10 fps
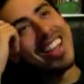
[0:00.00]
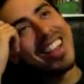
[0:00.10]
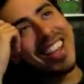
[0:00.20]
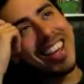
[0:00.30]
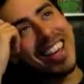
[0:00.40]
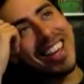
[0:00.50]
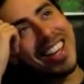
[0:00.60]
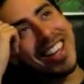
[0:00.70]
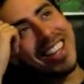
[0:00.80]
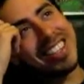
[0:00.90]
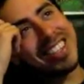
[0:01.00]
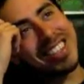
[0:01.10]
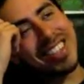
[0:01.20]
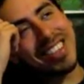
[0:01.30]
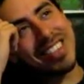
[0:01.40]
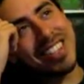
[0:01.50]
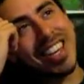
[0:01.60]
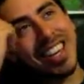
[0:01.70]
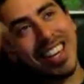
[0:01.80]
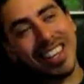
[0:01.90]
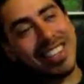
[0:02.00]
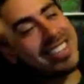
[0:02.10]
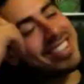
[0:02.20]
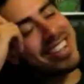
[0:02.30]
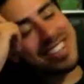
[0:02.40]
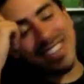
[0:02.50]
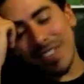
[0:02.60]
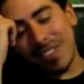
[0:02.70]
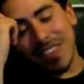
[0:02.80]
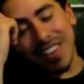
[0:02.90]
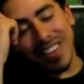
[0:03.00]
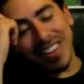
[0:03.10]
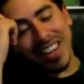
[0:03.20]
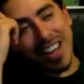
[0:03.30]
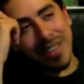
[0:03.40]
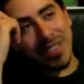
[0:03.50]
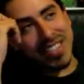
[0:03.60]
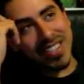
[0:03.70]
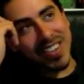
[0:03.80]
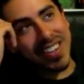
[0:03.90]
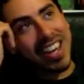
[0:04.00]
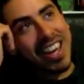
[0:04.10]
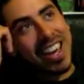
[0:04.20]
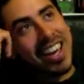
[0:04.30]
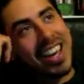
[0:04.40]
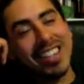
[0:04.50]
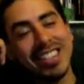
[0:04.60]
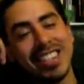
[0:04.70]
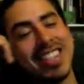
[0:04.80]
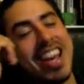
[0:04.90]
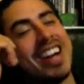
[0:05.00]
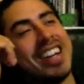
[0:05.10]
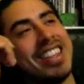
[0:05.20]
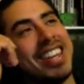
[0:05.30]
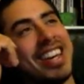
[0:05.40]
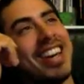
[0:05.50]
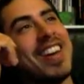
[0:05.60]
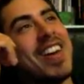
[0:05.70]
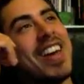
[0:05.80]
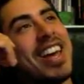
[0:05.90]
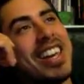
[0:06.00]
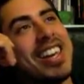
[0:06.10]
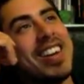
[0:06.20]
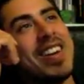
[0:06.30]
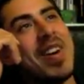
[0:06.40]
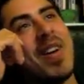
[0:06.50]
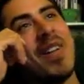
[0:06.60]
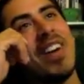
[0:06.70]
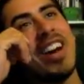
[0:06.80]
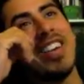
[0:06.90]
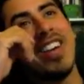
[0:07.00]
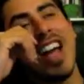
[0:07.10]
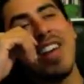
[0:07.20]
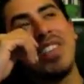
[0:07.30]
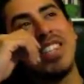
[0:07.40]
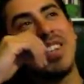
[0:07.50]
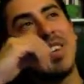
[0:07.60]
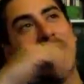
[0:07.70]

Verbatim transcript: like it, it just it was like such a filler episode. Here's the sadder thing. You know your episode